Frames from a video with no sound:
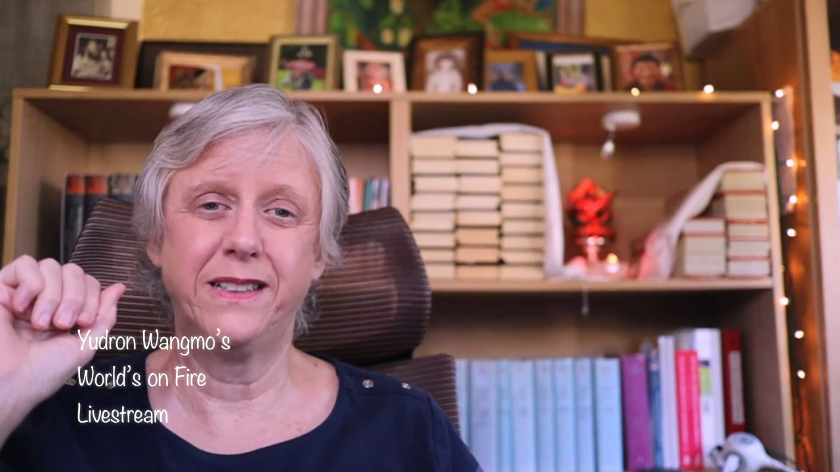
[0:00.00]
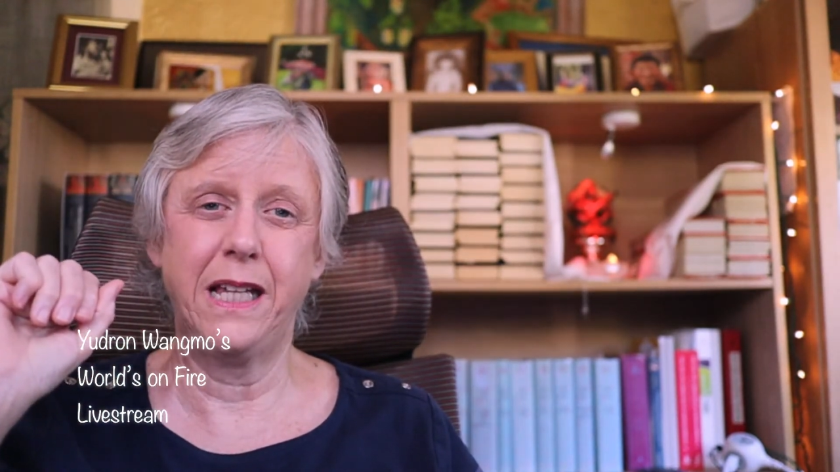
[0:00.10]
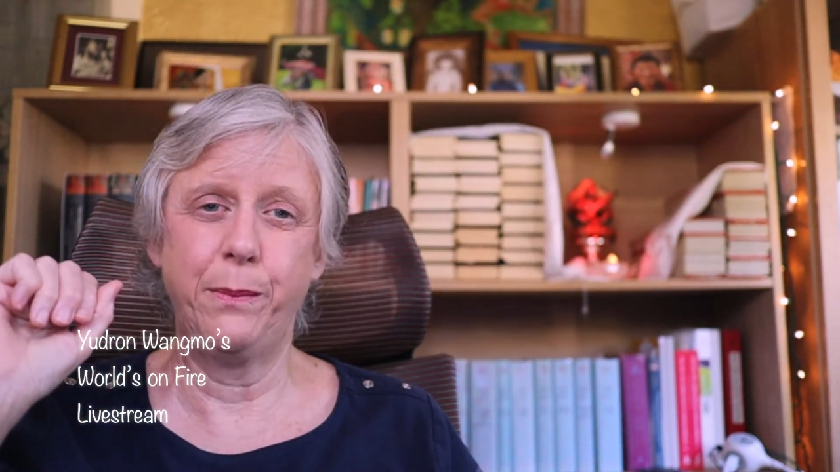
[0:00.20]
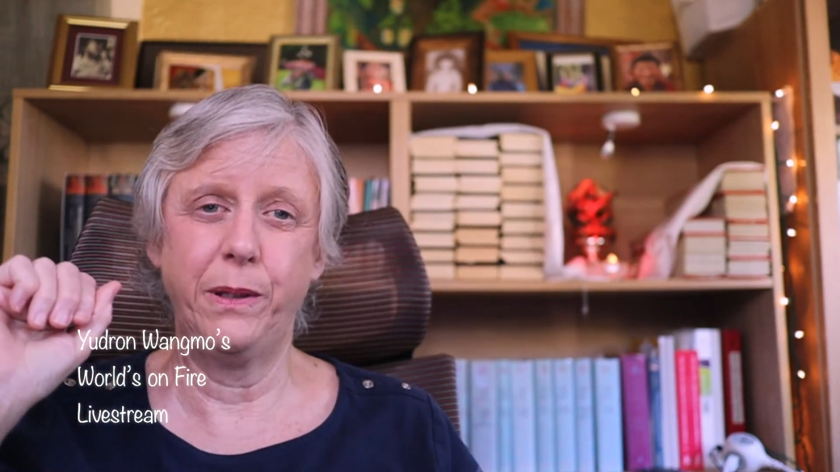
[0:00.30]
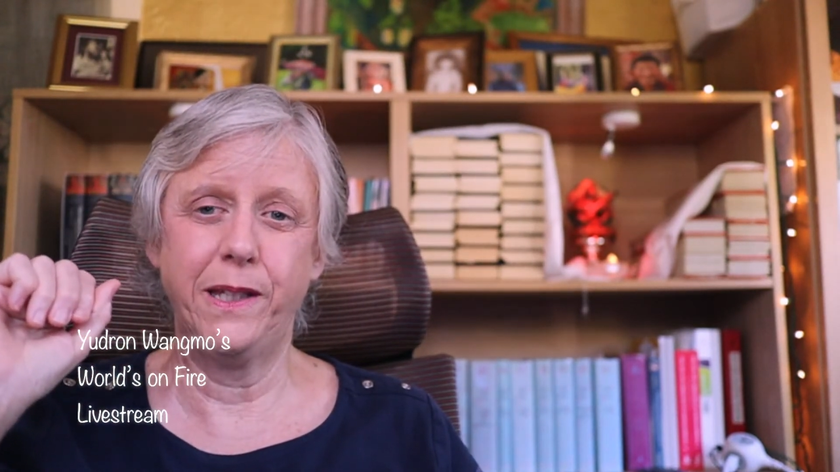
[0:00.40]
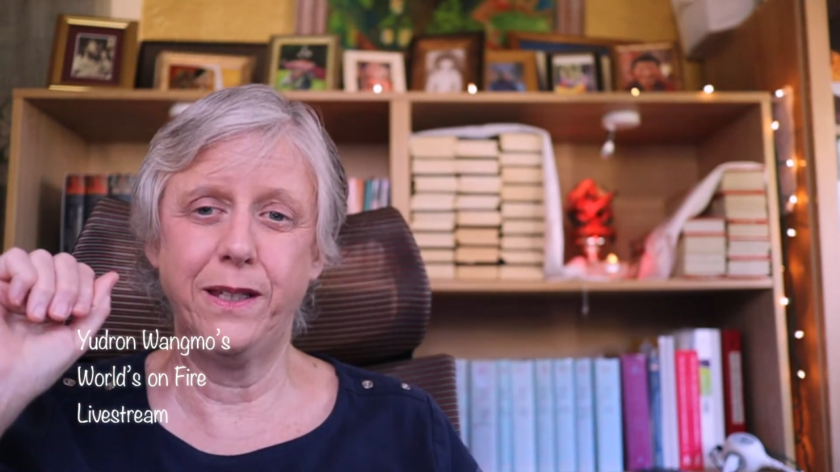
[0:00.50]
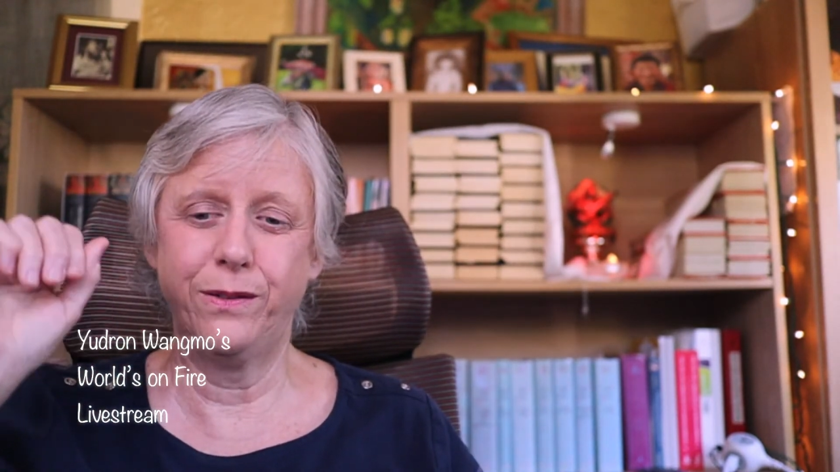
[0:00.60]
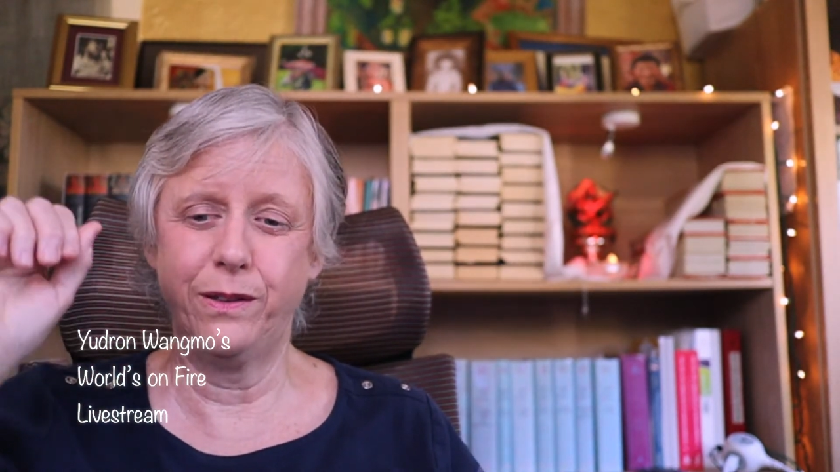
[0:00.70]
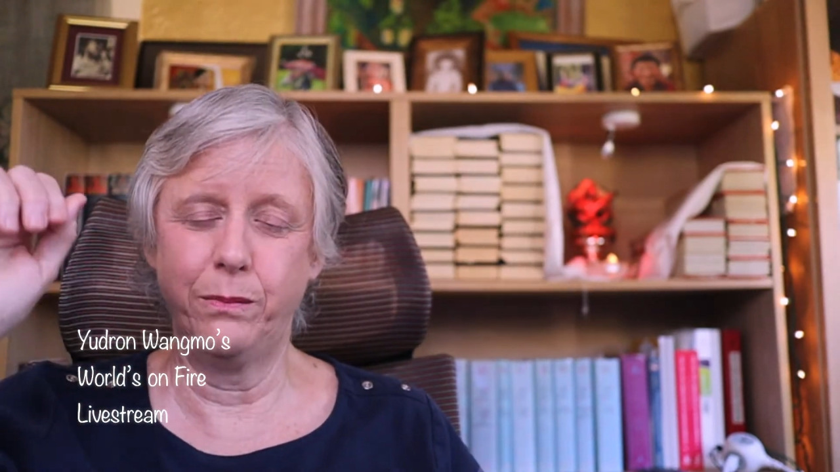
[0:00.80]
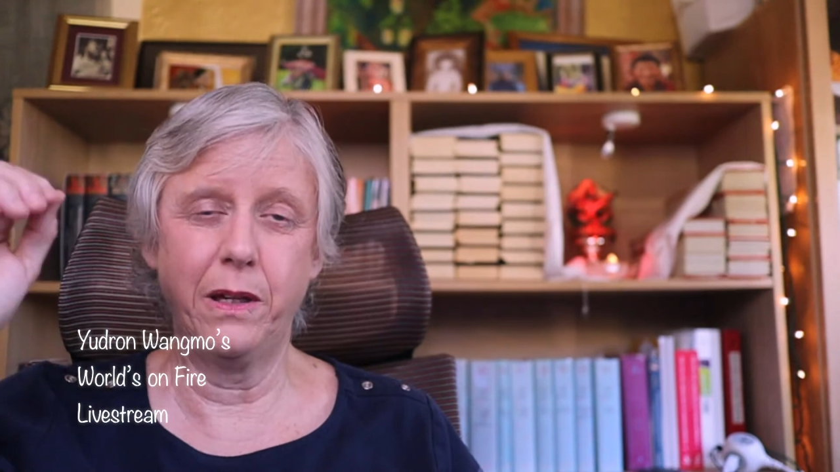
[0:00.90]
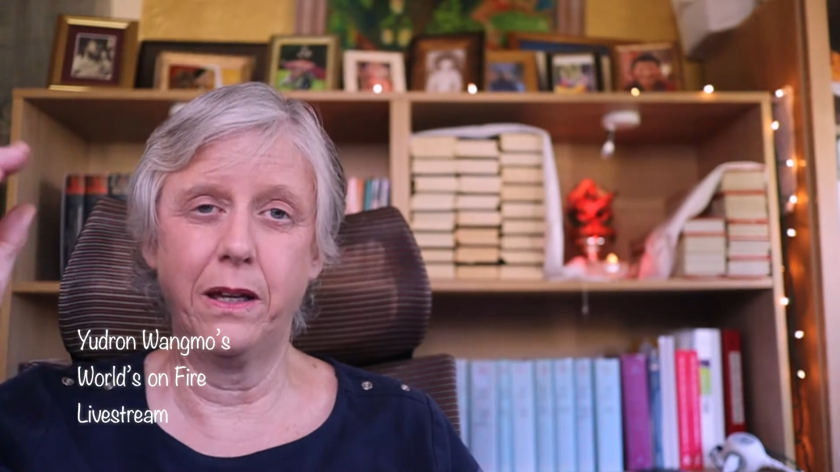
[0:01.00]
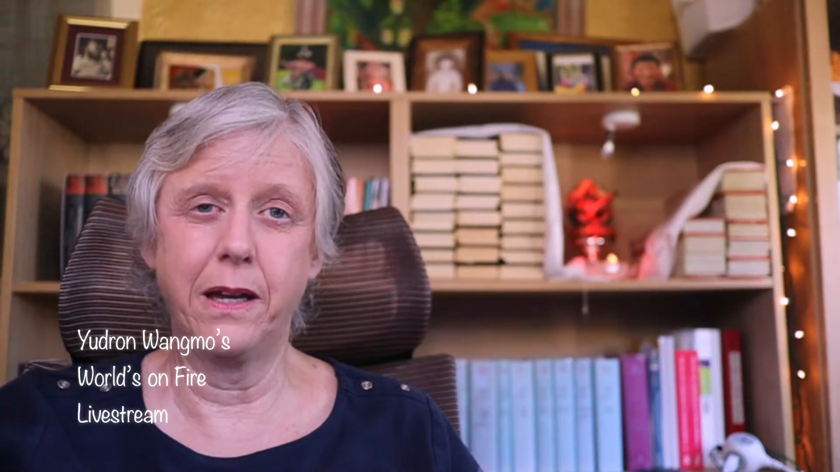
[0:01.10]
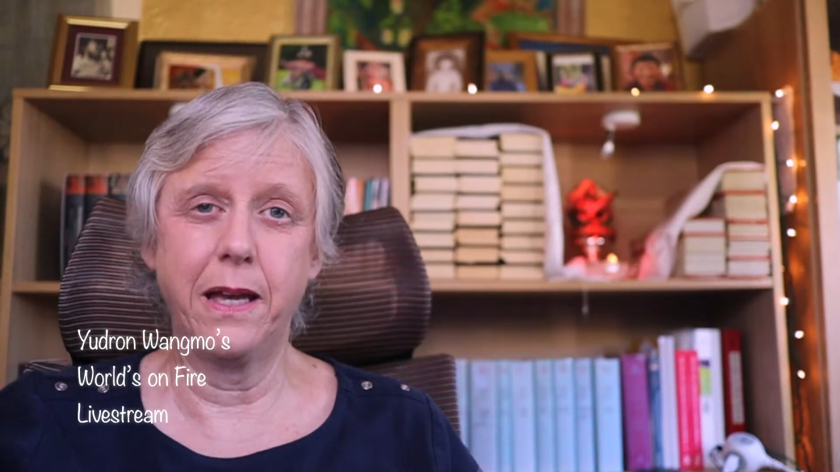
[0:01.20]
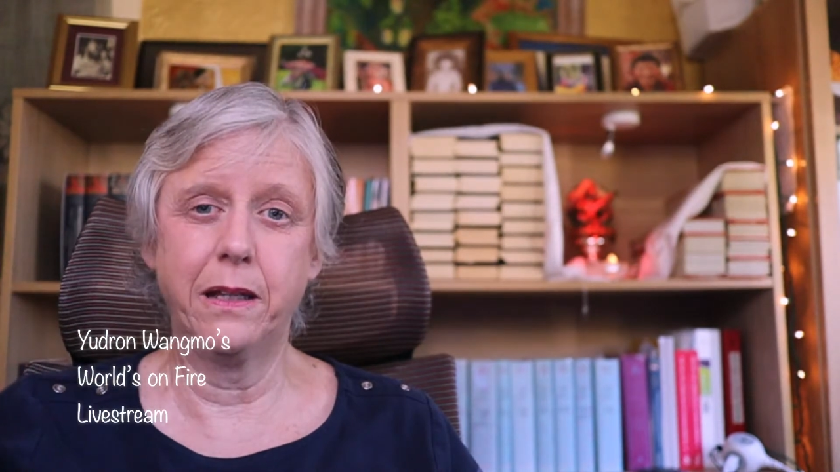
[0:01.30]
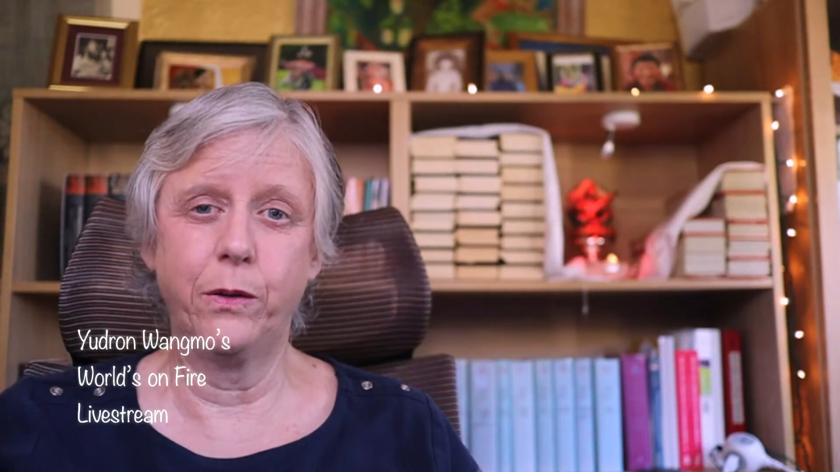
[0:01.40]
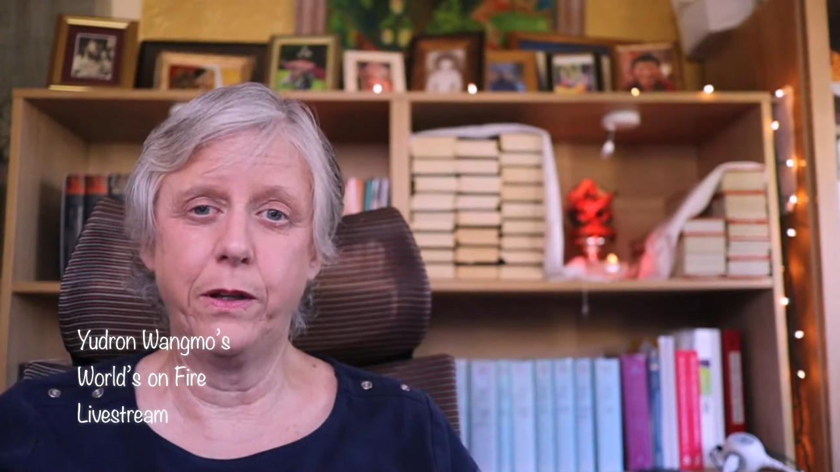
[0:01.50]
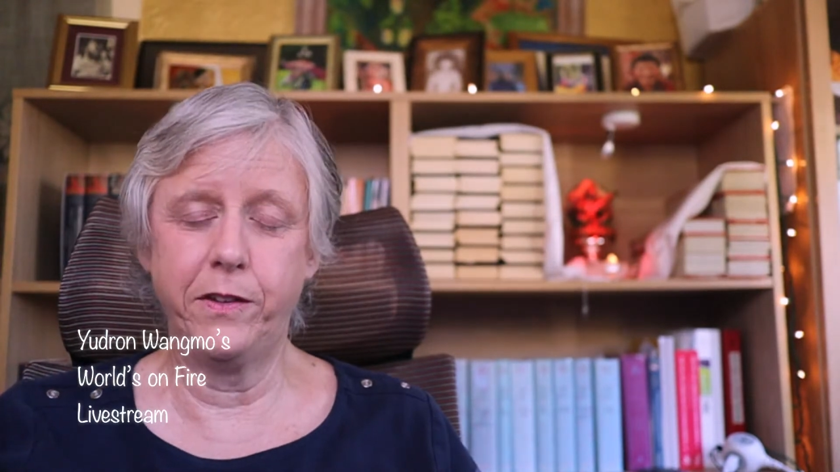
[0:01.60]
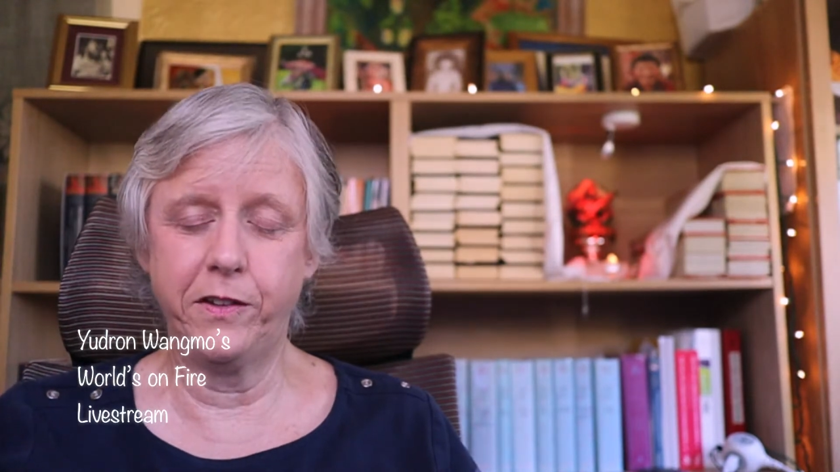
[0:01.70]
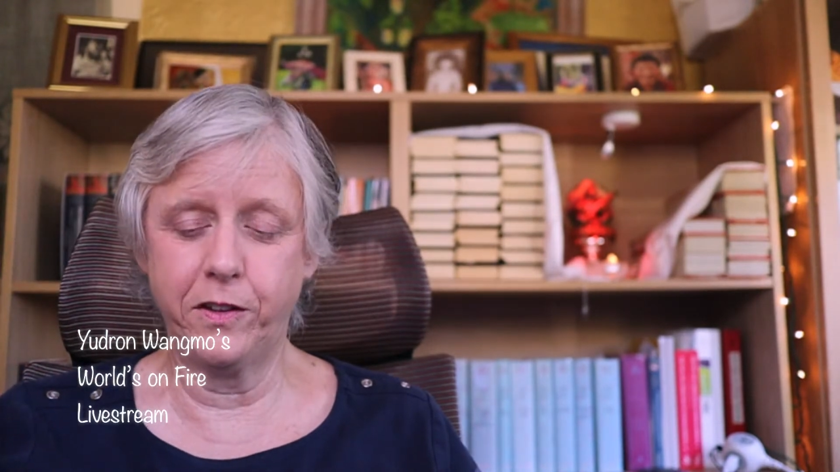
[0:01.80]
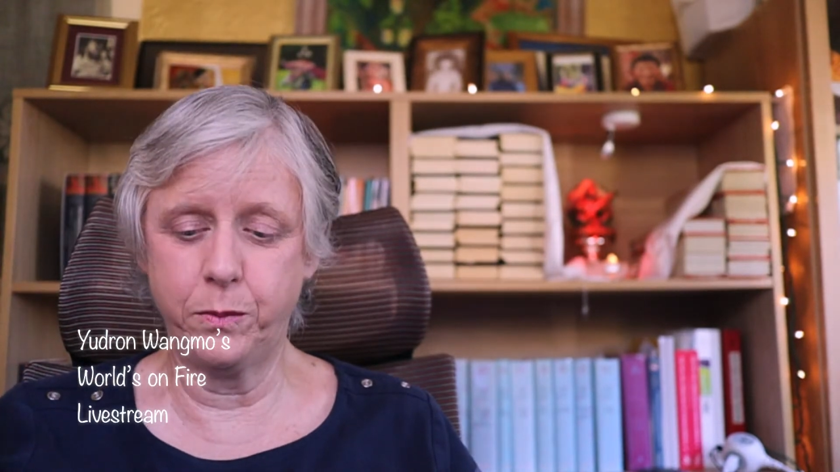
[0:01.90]
I believe him, I don't have
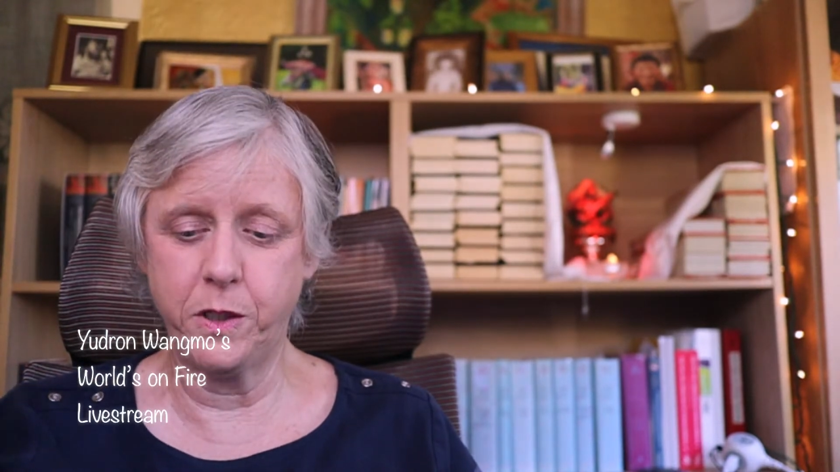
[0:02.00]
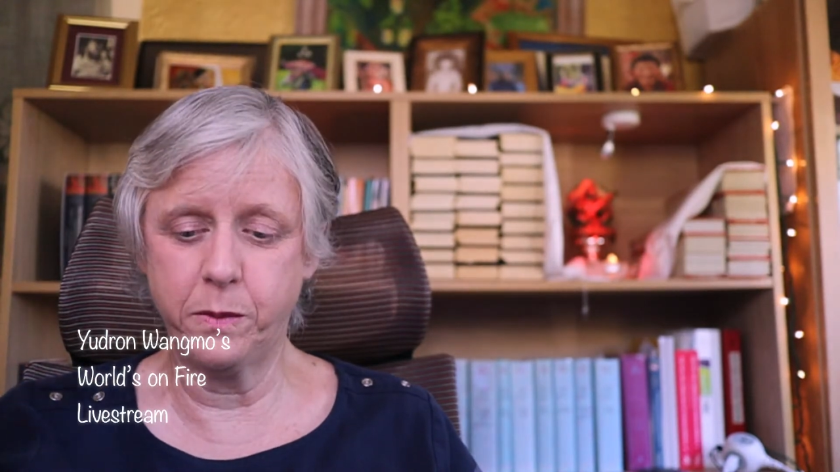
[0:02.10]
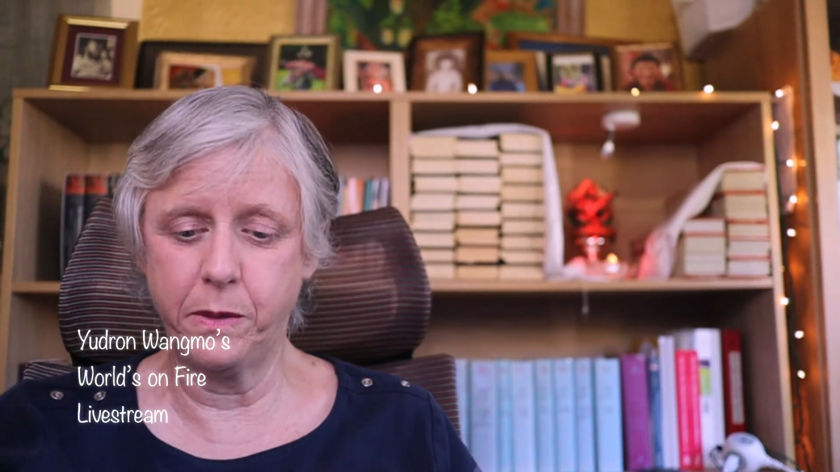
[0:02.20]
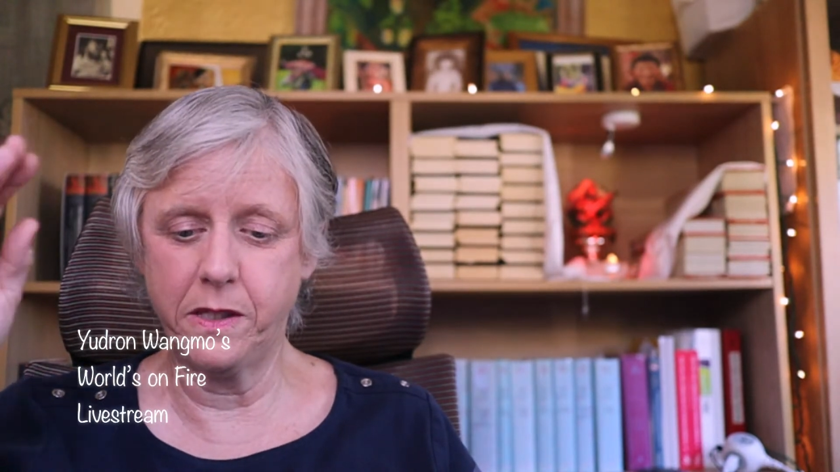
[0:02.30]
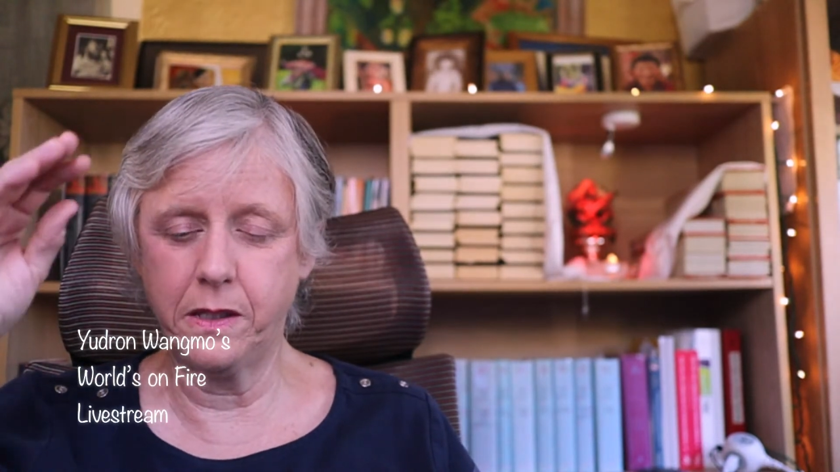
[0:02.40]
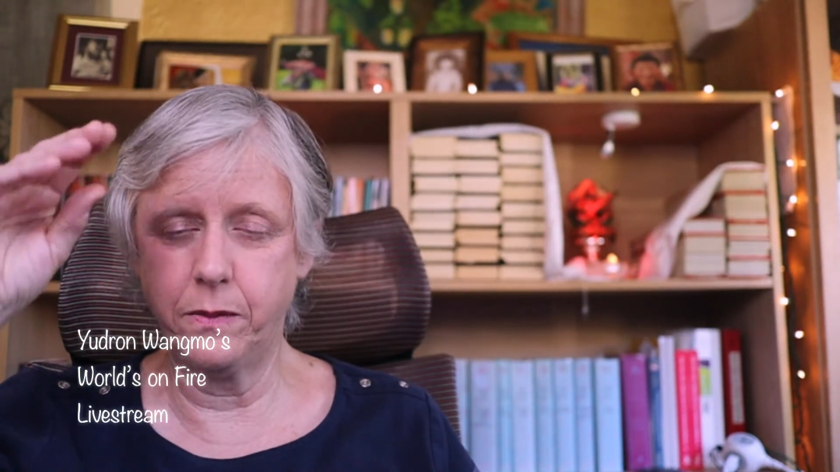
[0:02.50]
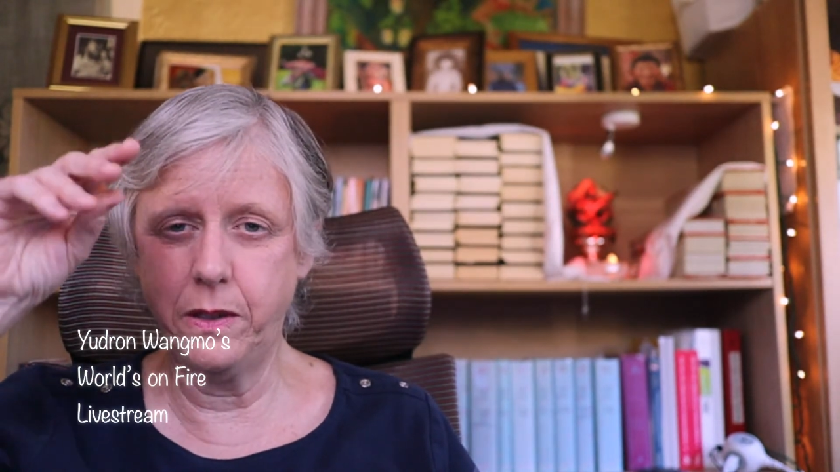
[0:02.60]
this experience myself,